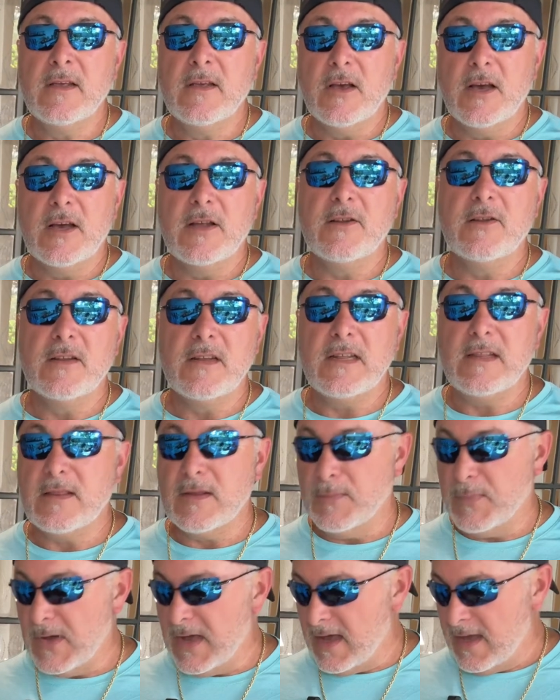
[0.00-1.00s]
underneath the
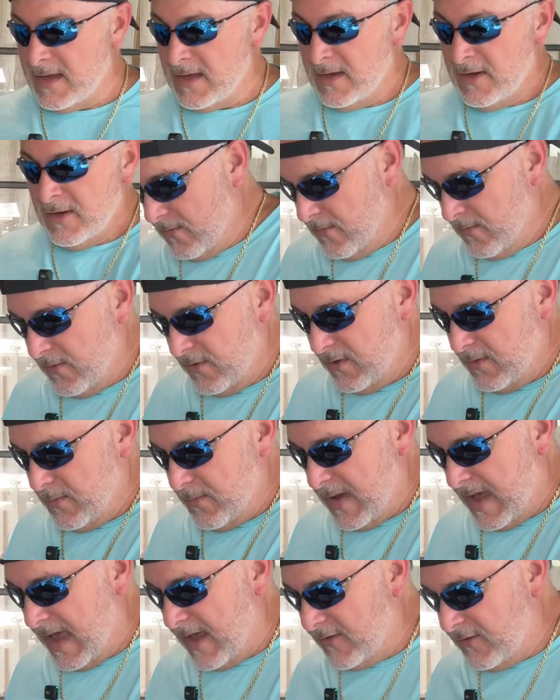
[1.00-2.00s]
pot. When you
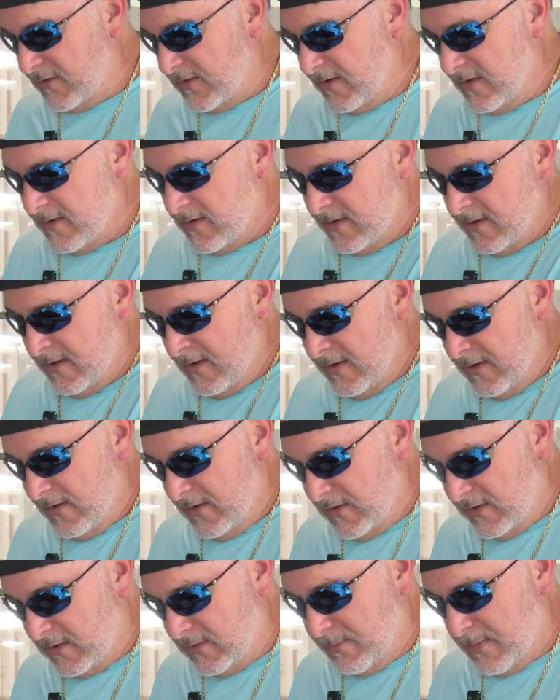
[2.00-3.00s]
pass your
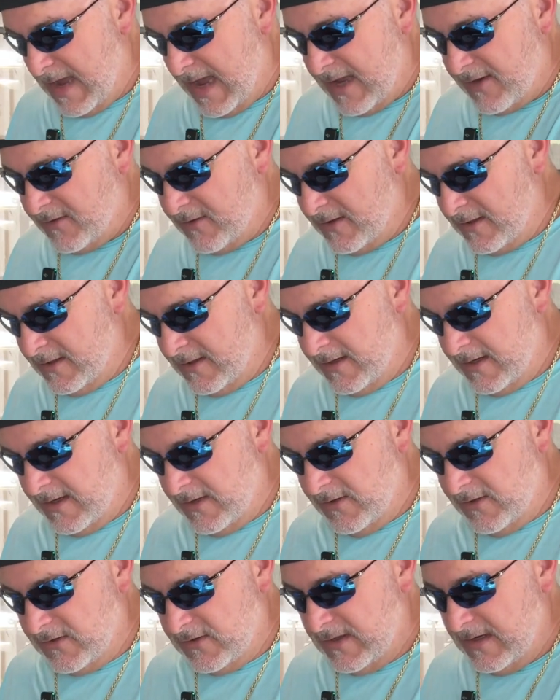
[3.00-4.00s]
spatula
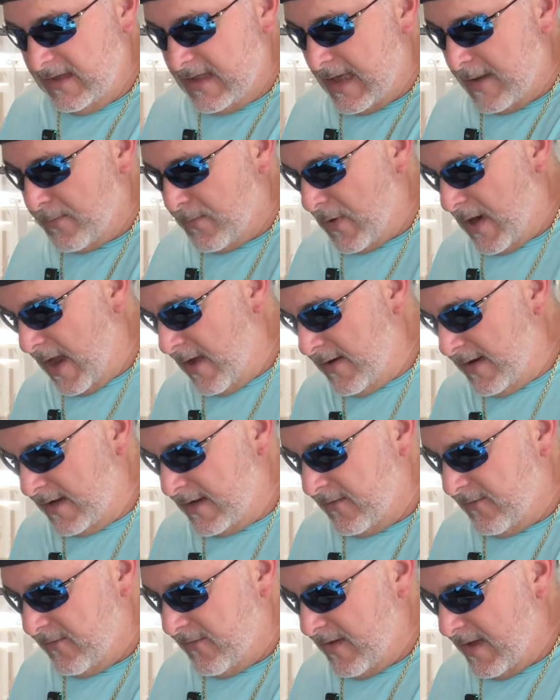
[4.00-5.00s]
and you see that browning
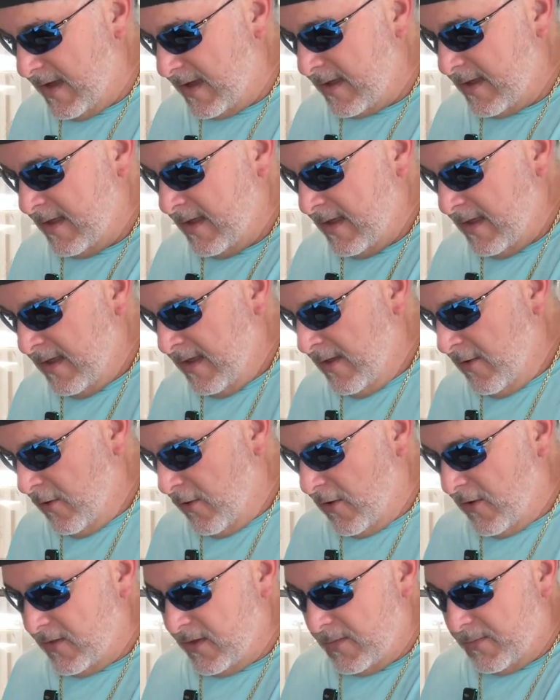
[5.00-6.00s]
effect
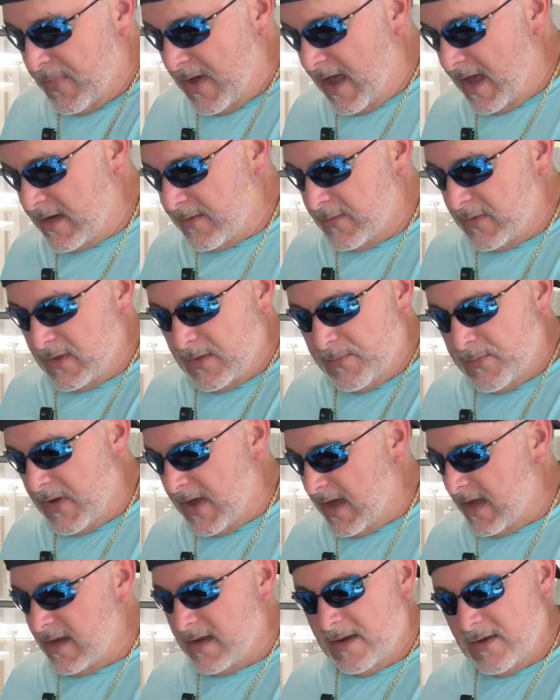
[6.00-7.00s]
on the bottom of the
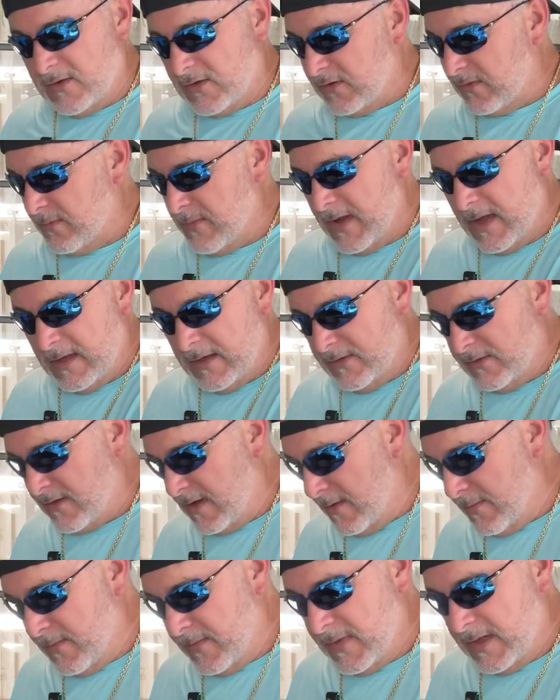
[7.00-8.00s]
pot, and the smell is
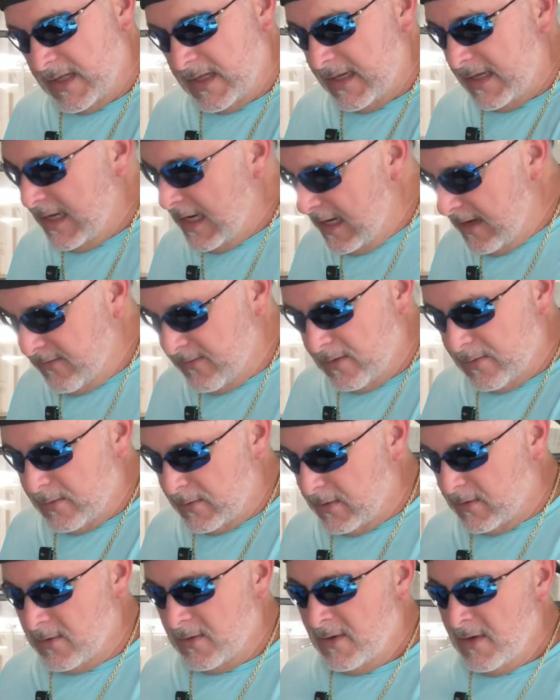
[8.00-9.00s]

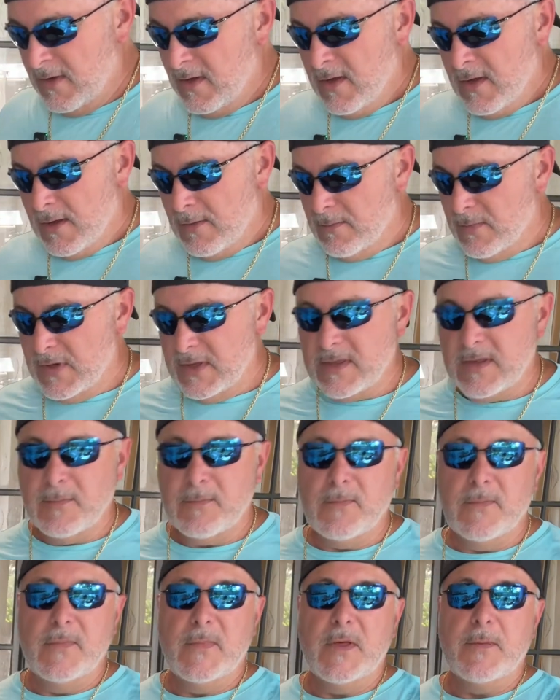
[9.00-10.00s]
unbelievable. But
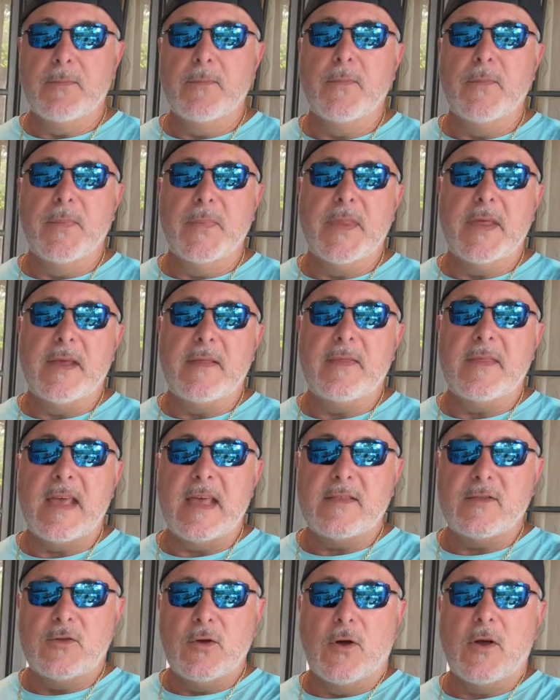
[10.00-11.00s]

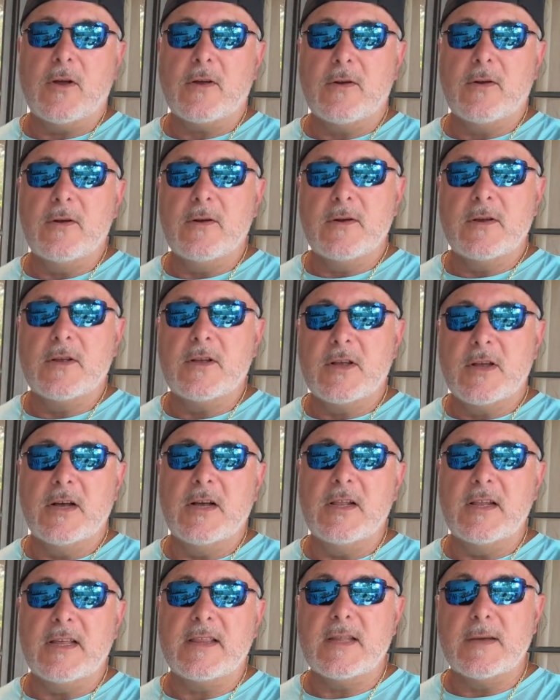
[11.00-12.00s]
that darker
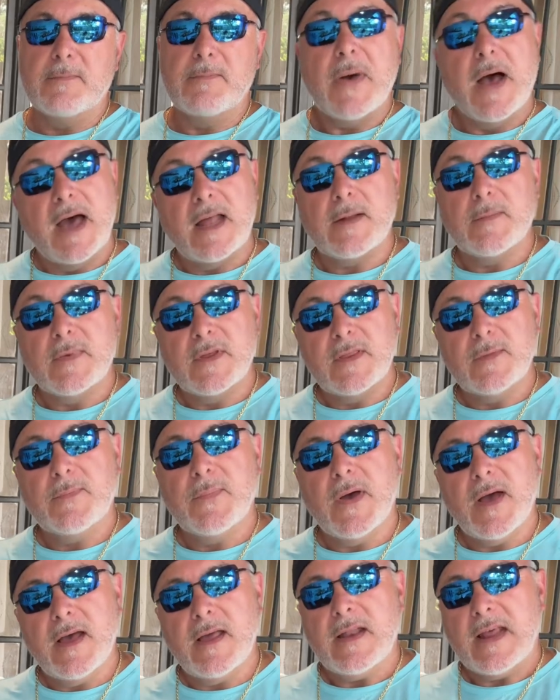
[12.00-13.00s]
color at the bottom of the
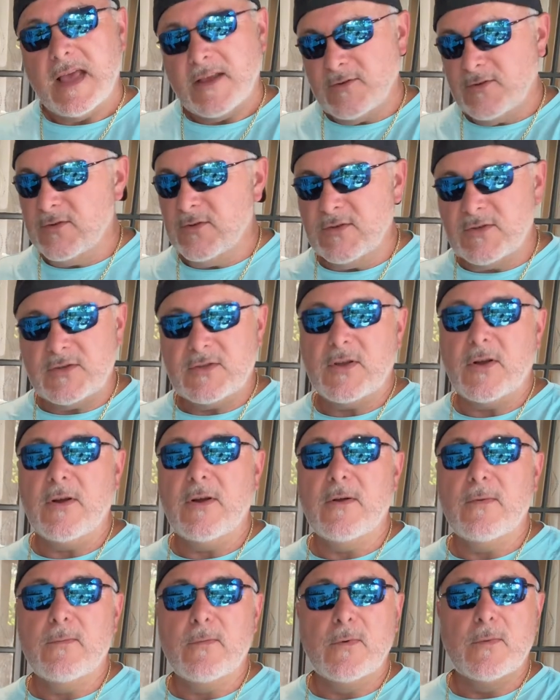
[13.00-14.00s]
pot, as you
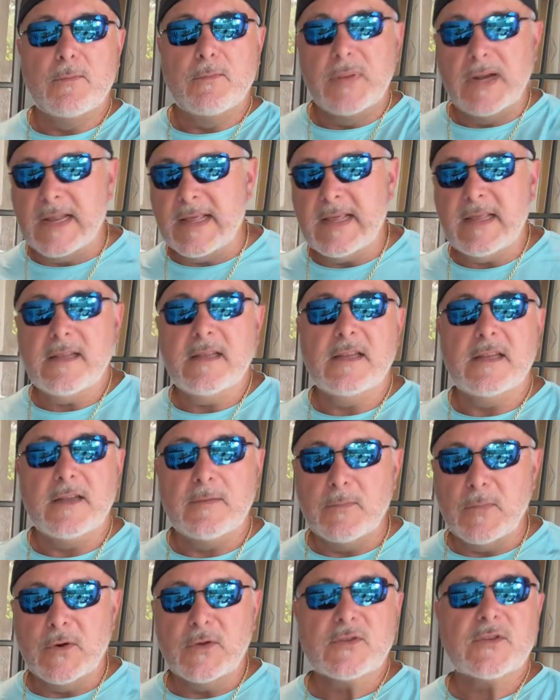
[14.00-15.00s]
stir, will blend and
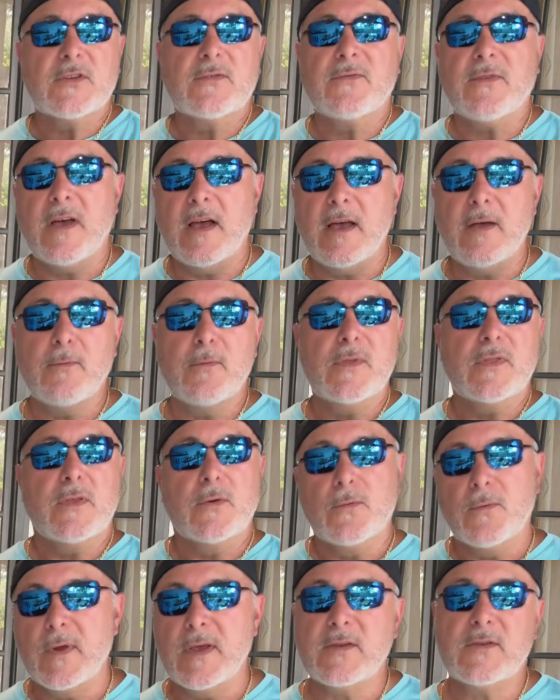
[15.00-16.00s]
emulsify with the
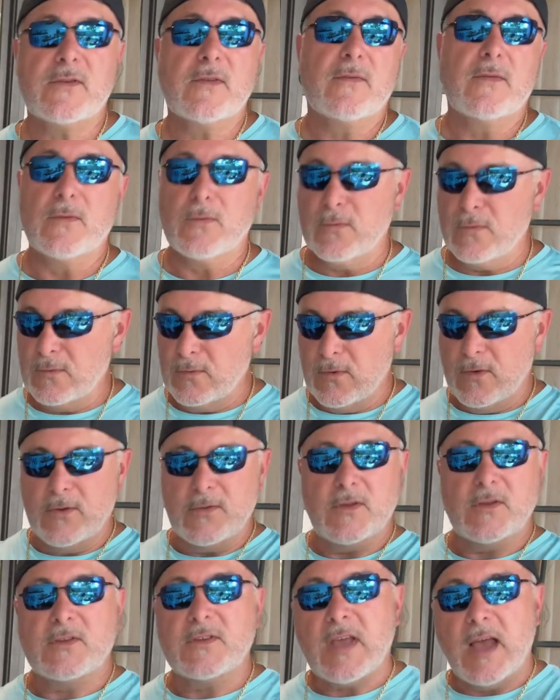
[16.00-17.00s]
rest of the roux on
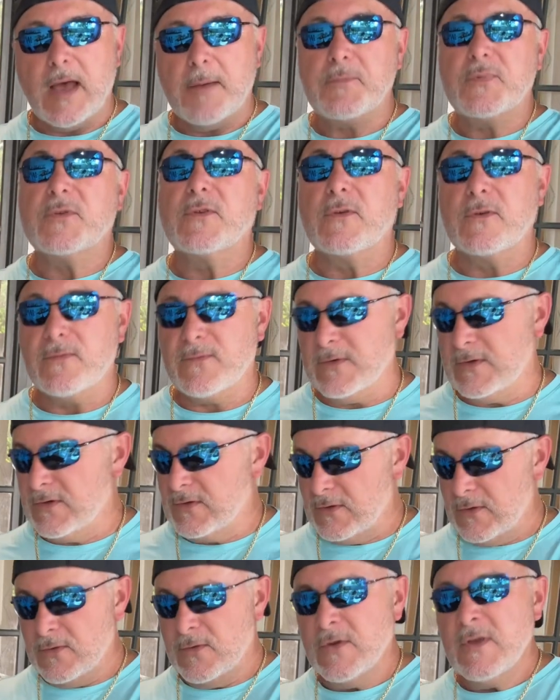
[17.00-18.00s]
the top surface,
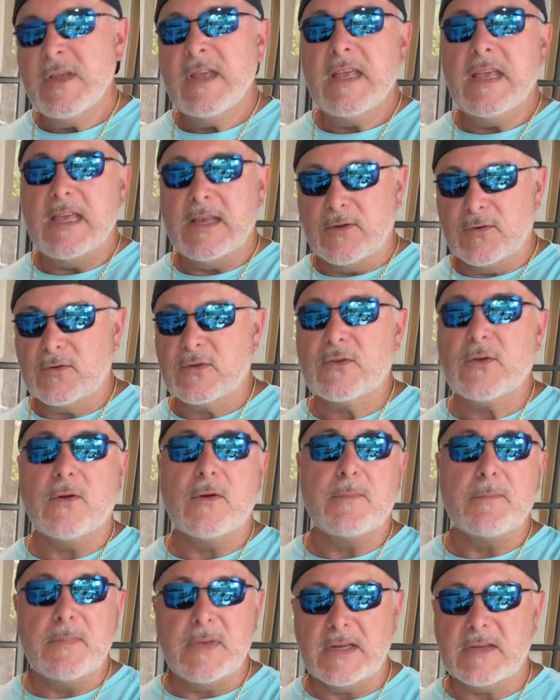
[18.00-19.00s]
so it'll
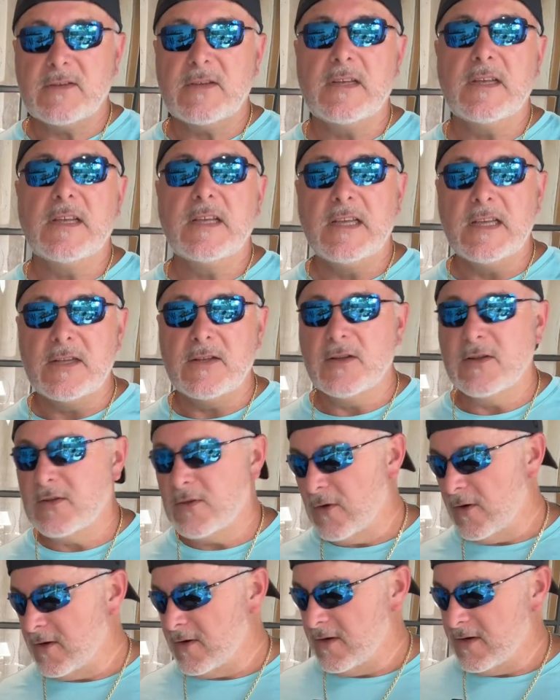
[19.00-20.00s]
start mixing and getting a
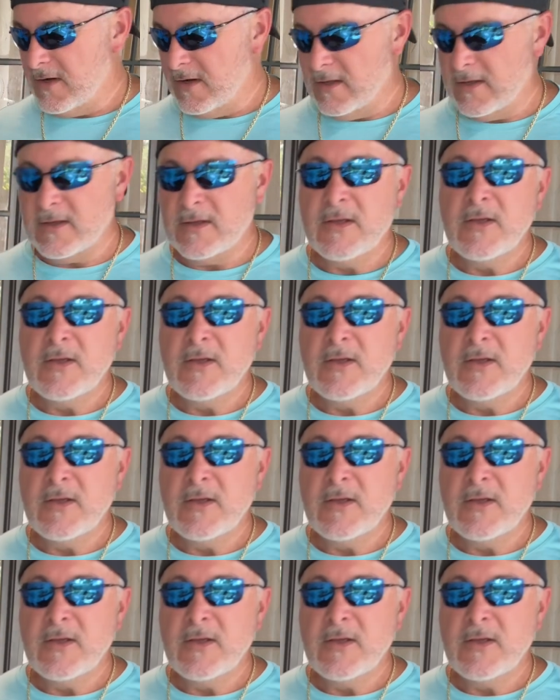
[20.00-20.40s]
darker color.